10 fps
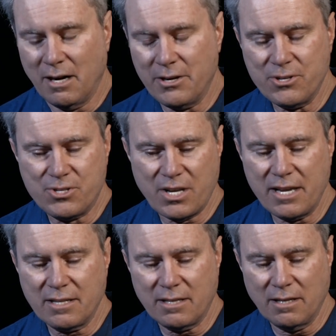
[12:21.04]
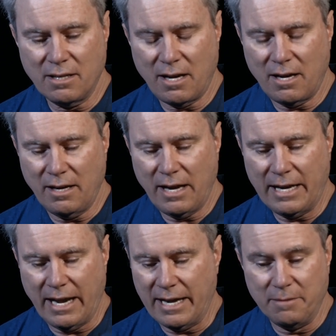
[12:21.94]
Are you saying that, uh,
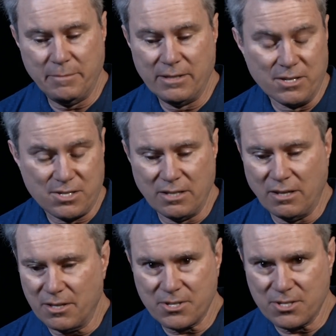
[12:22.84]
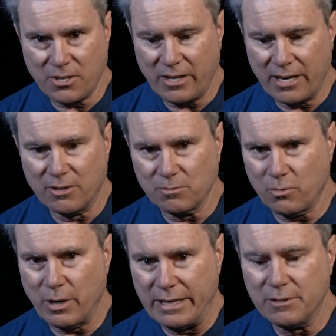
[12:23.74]
and, and I mean this in all sincerity, I don't
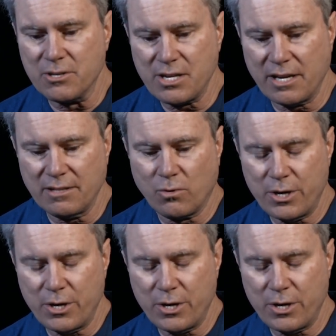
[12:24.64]
quite understand the